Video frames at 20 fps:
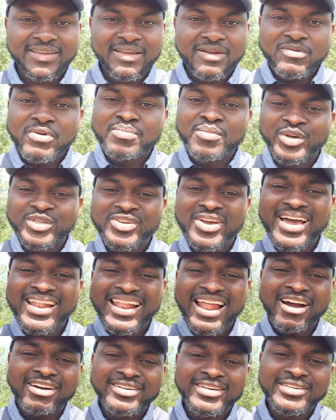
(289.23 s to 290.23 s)
we must not
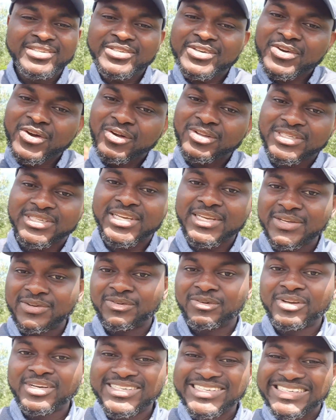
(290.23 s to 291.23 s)
allow this to
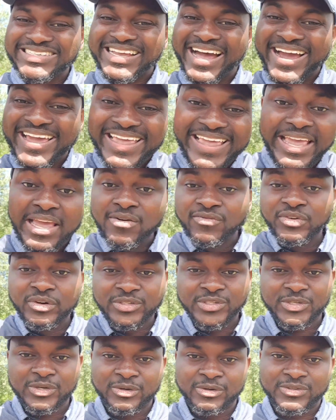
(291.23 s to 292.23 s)
continue. These are evil
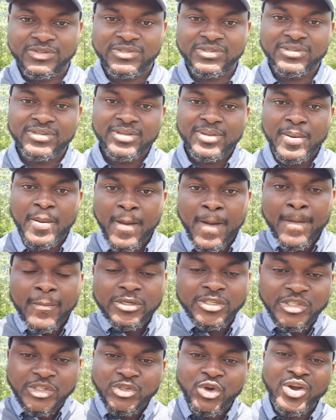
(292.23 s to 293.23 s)
souls
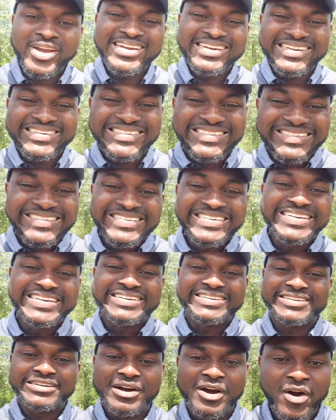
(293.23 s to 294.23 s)
sowing the
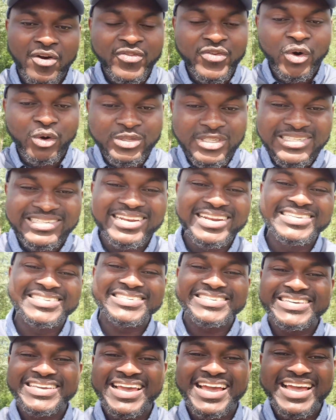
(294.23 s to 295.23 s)
seed of
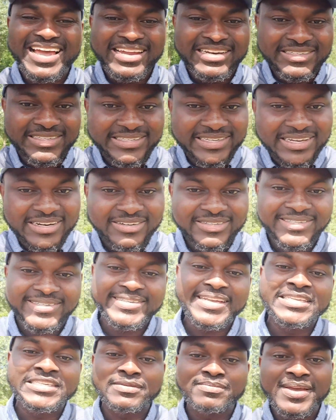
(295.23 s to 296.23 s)
hostility and
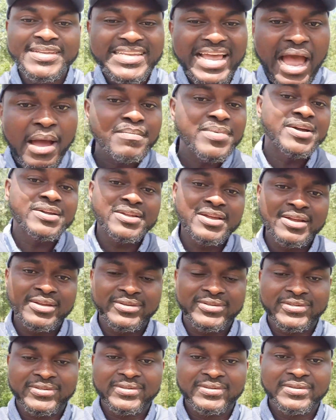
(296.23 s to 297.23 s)
resentment among
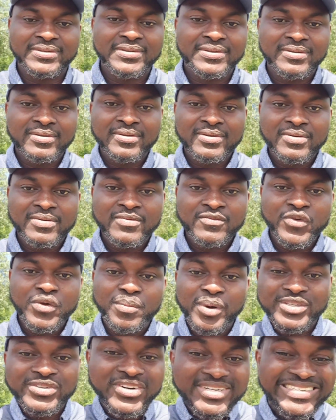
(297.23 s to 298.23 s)
us. We
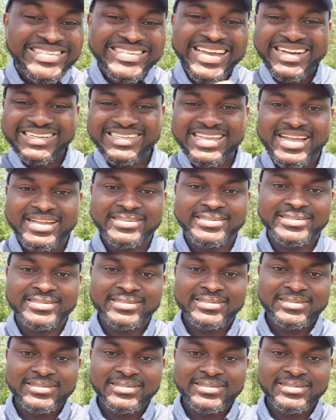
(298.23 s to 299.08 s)
must reject that.